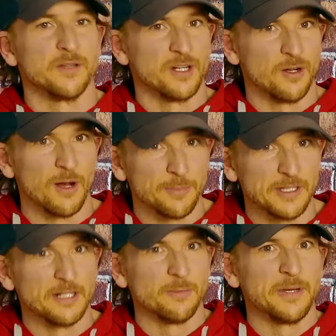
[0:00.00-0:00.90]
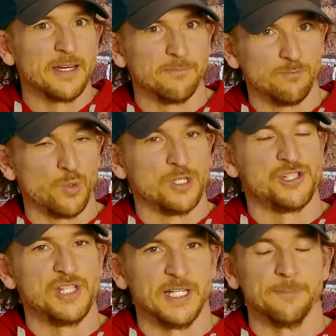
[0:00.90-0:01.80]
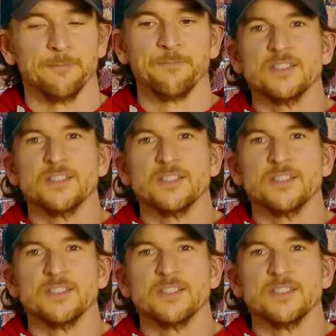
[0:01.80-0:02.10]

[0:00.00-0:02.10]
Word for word: You're gonna go up a little bit more sheen.